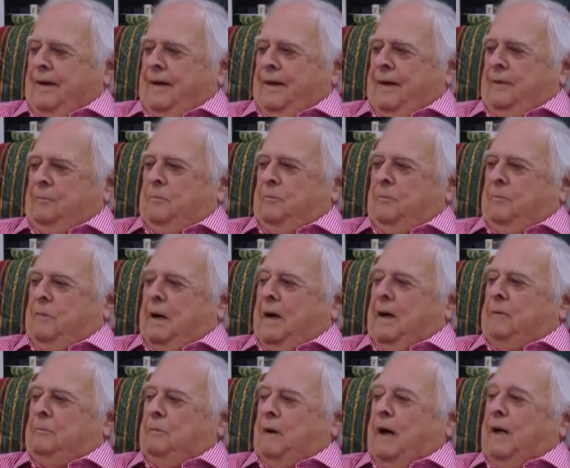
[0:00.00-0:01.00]
And
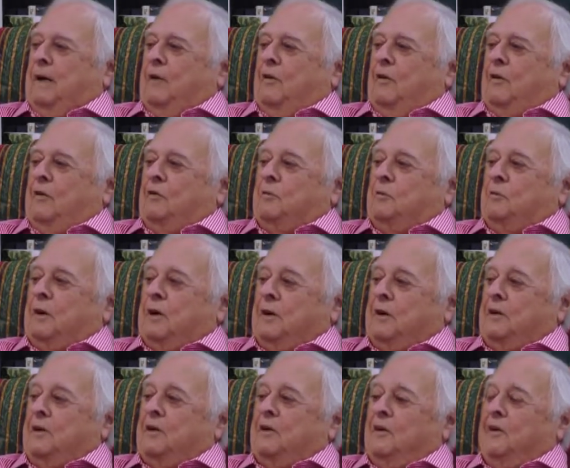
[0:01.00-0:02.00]
my, my is
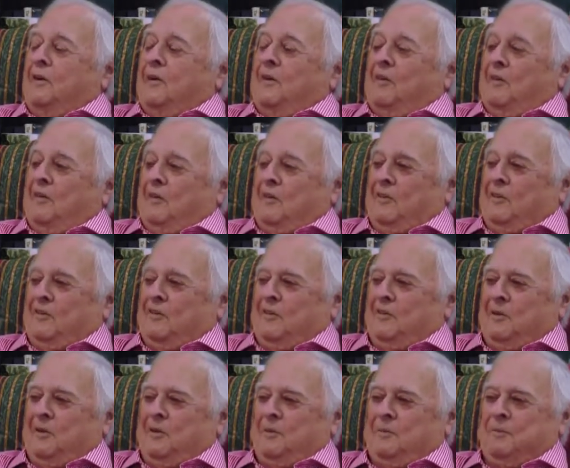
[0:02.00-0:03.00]
bigger than your lawyer, you
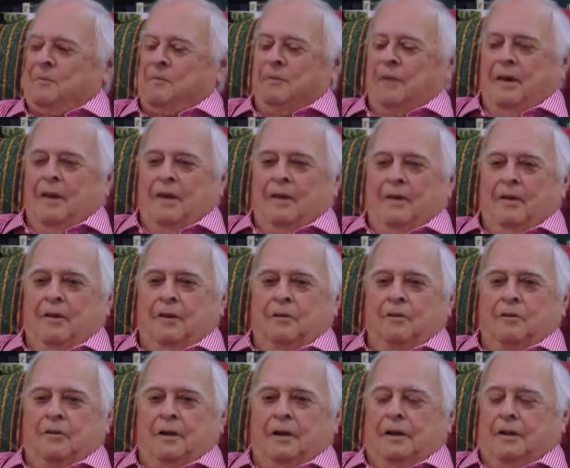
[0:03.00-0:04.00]
know,
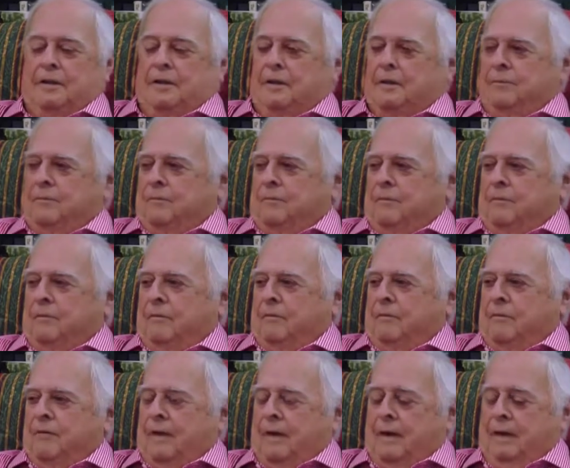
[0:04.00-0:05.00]
those things.
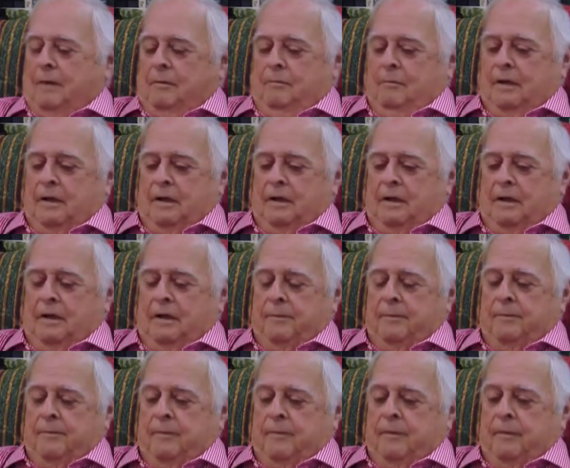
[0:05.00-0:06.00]
But uh,
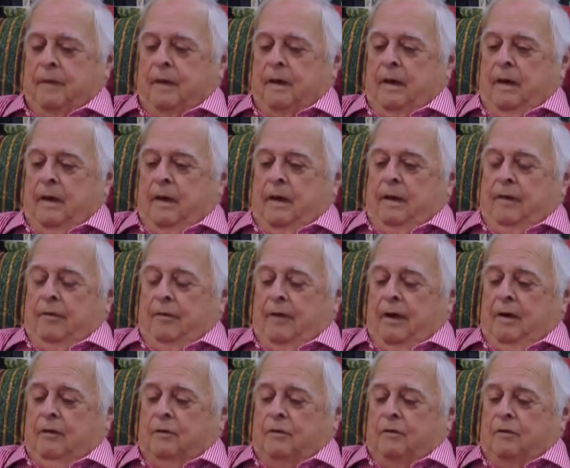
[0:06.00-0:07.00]

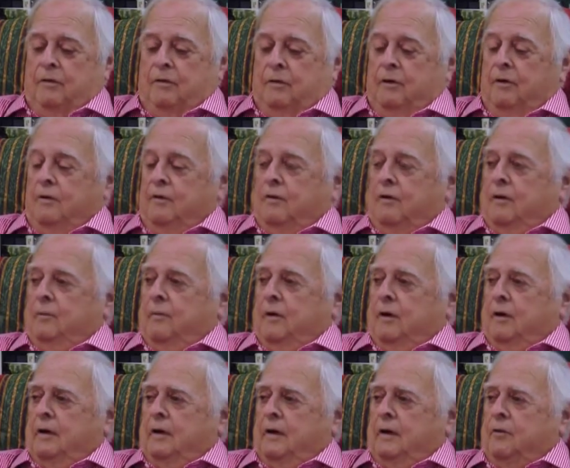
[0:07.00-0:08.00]
that was sort of the
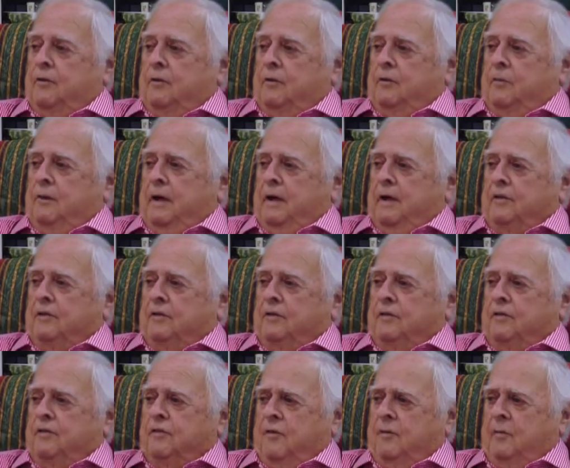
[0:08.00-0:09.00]
initial
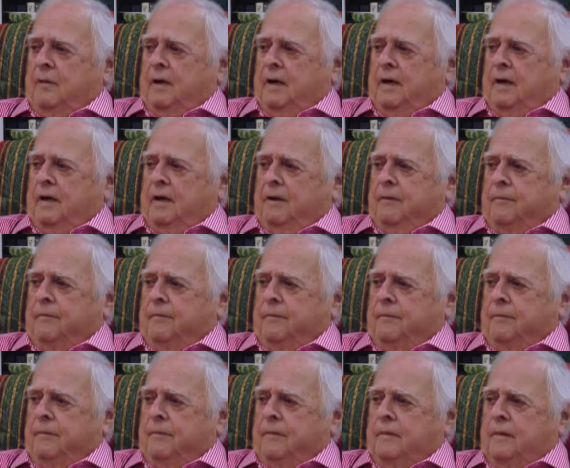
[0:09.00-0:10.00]
basis for my, uh,
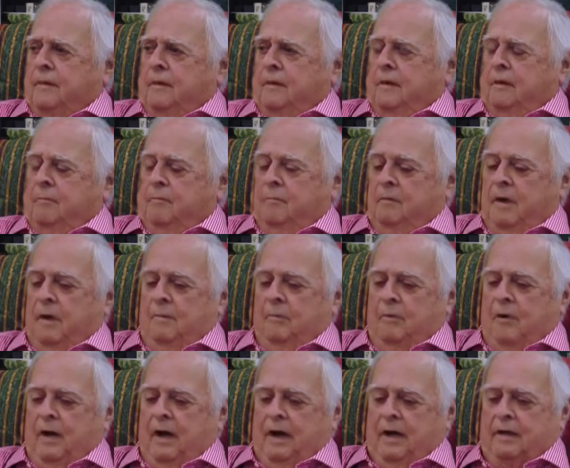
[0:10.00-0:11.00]
my
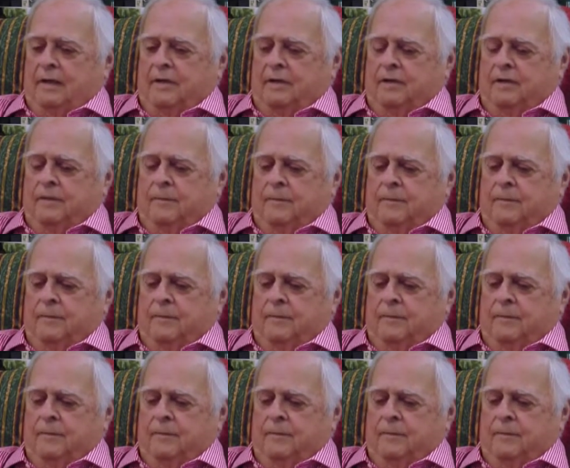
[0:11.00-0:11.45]
practice.